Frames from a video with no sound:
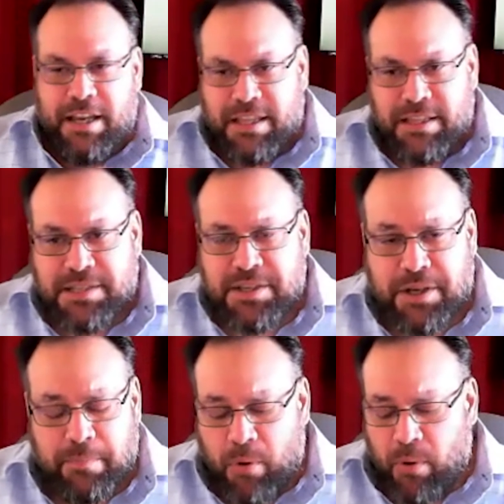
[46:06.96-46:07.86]
I think that's a
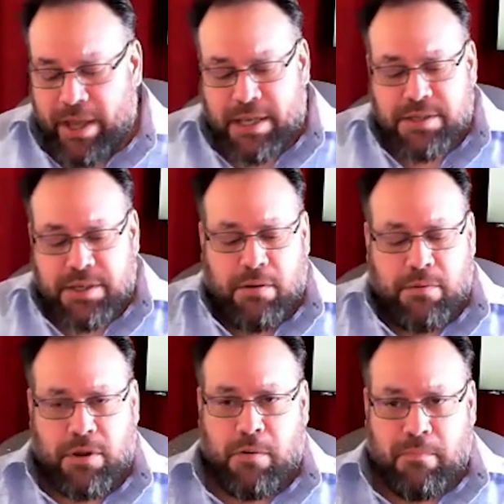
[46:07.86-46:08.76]
good point because
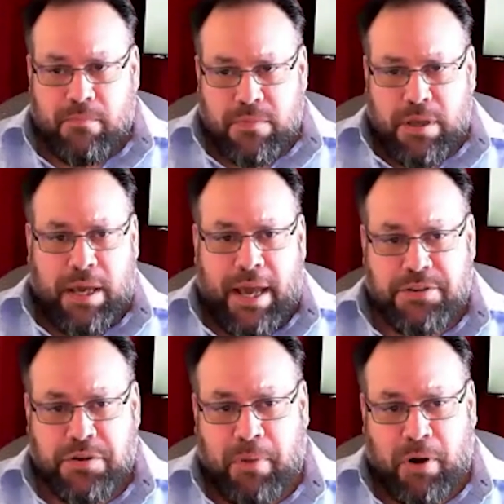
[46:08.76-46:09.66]

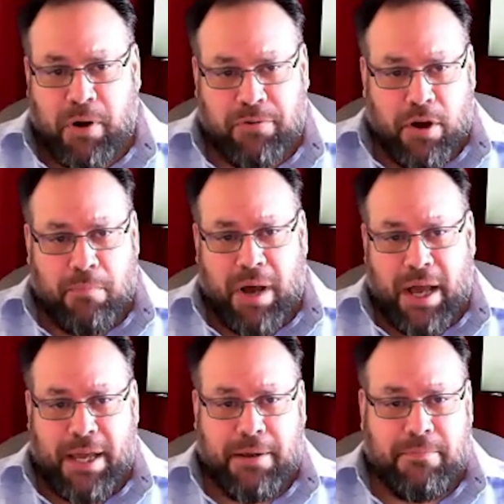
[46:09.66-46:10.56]
as you both know,
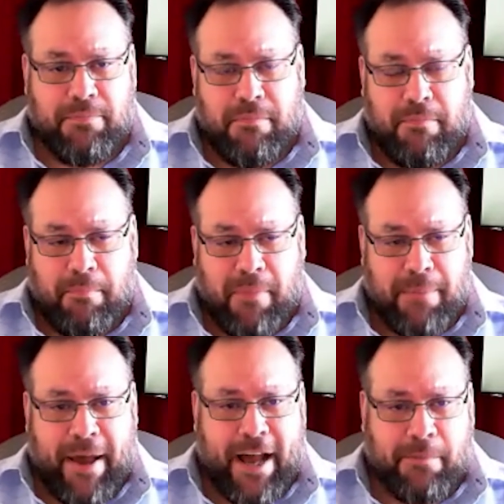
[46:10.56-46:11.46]

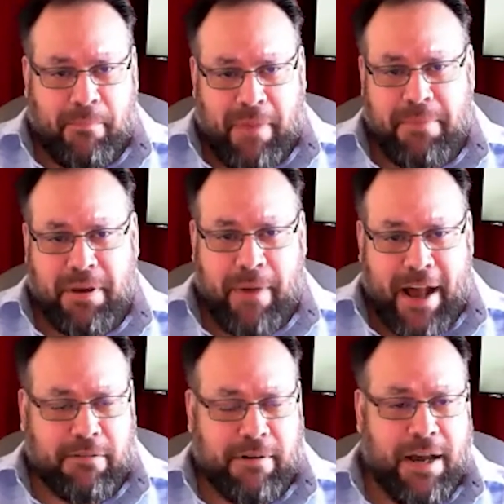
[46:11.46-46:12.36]
my big
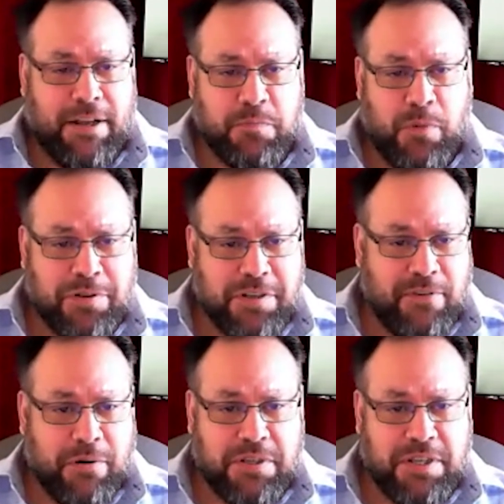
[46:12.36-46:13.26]
background is
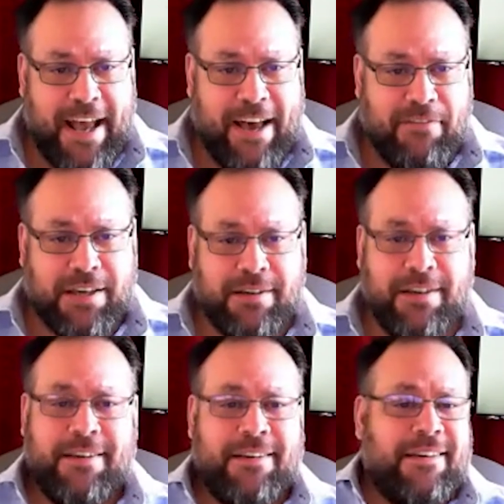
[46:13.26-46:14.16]
multi-viewers and having
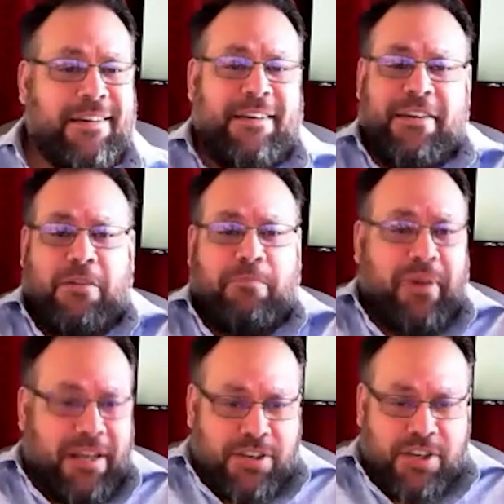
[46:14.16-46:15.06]

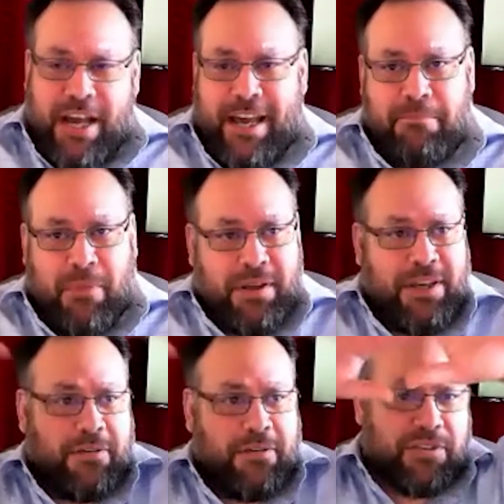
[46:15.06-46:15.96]
big
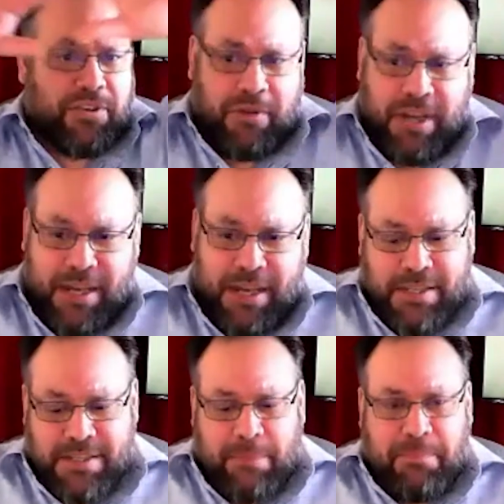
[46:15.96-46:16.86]
giant
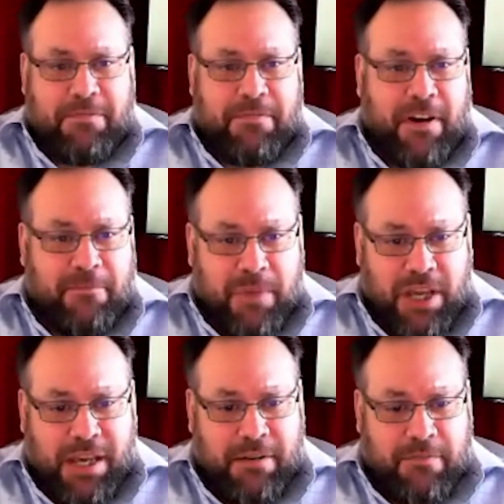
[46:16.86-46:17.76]
screens up in front of
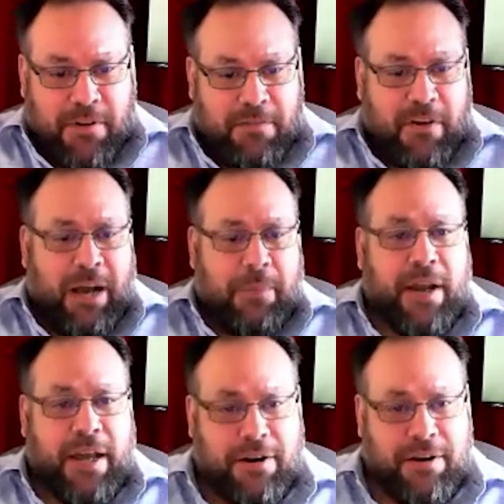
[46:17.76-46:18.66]
me and in front of
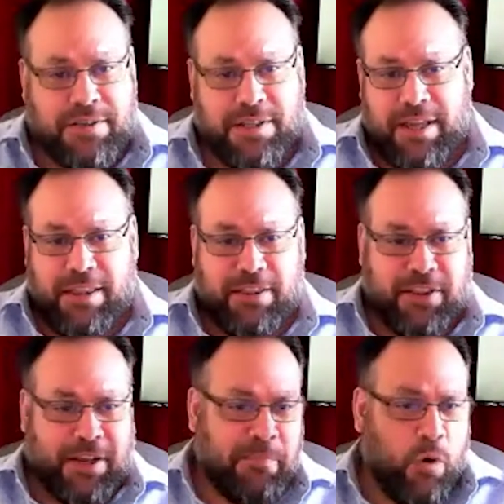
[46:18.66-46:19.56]
operators, and
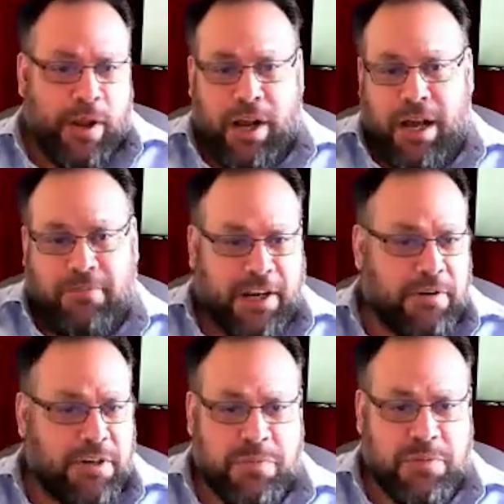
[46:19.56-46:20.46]
they're going off like
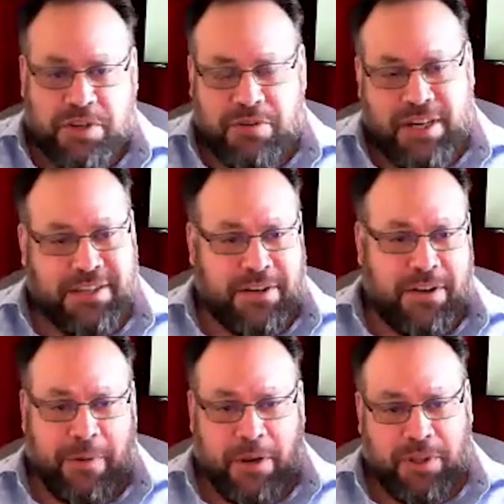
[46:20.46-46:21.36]
Christmas trees, and
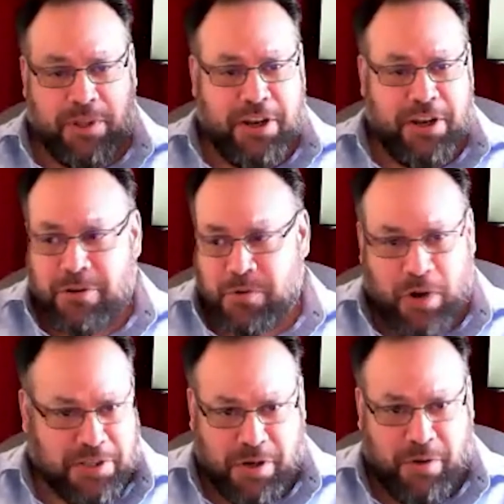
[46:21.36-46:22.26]
nobody really knows
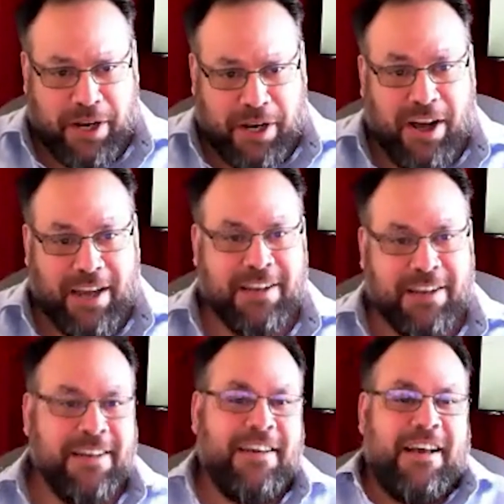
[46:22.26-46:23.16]
what's going on.
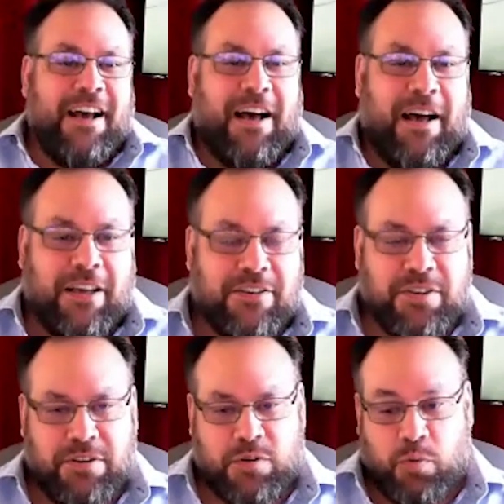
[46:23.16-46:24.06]

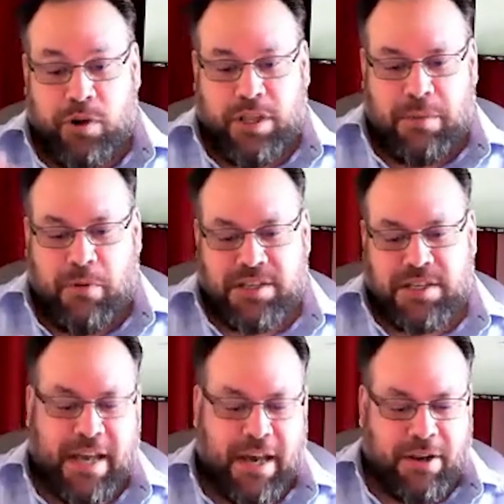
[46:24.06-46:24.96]
So this really brings
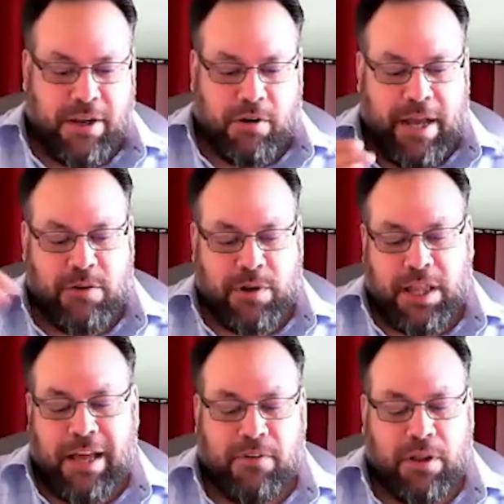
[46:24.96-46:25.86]
it down to a granular
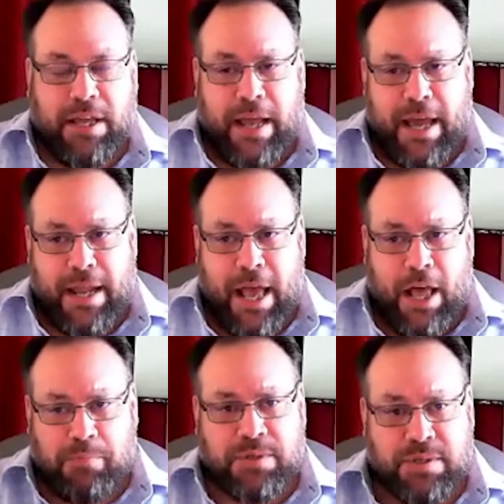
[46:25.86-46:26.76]
level and
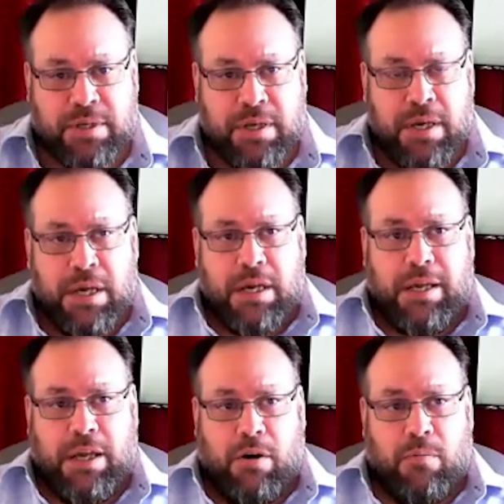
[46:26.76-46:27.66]
helps
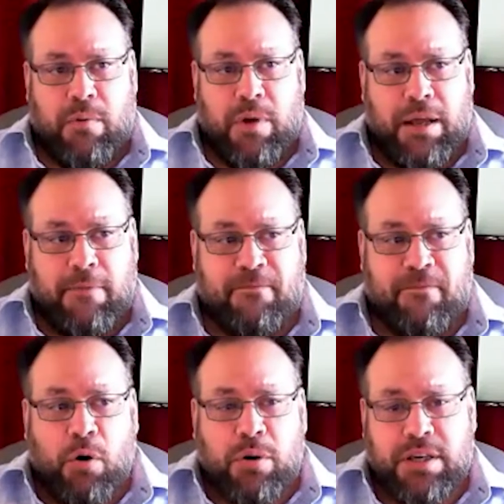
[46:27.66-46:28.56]

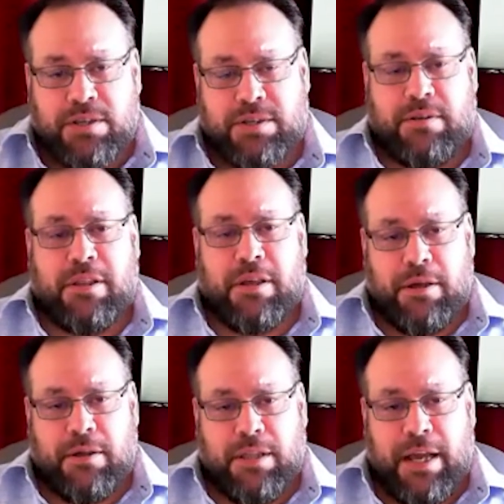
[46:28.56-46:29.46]
focus
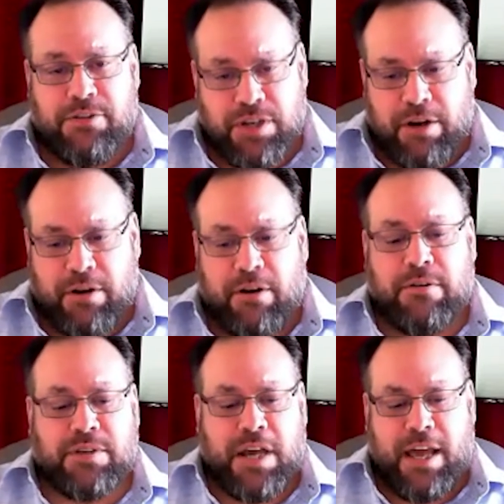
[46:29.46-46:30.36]
the
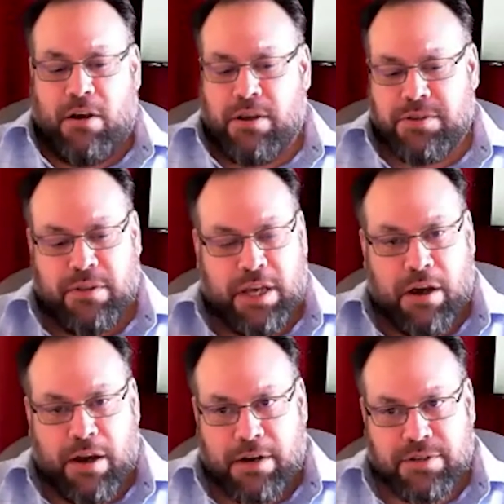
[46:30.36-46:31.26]
engineers and also the
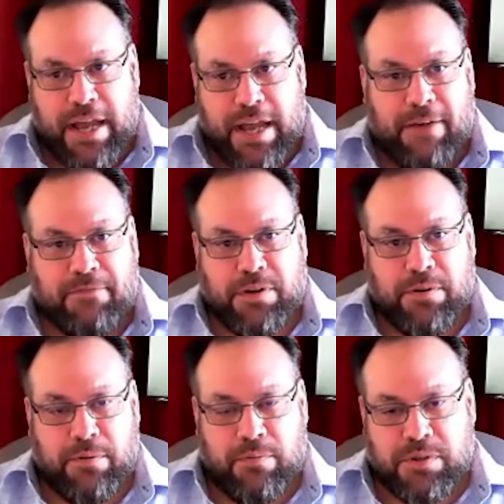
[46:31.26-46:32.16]
on-air staff
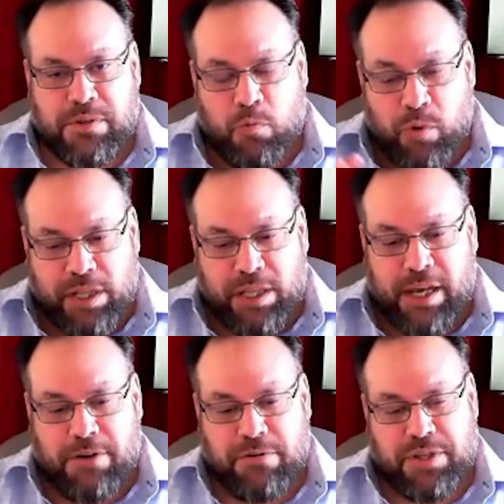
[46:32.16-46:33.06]
to
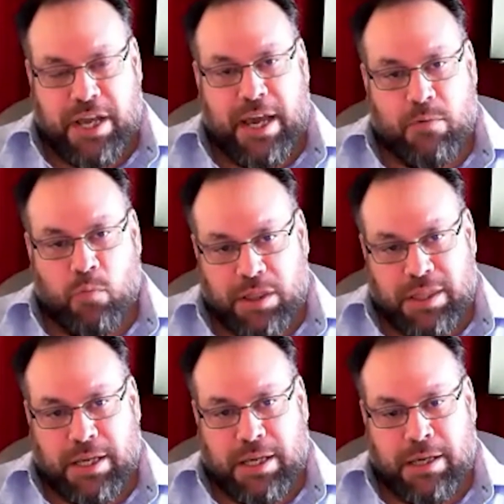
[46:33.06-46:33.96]
really understand
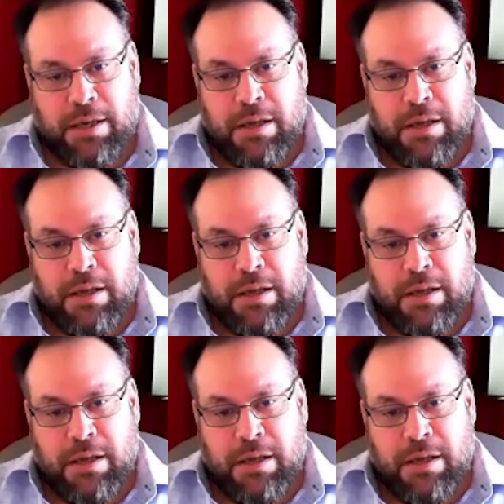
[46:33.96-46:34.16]
what the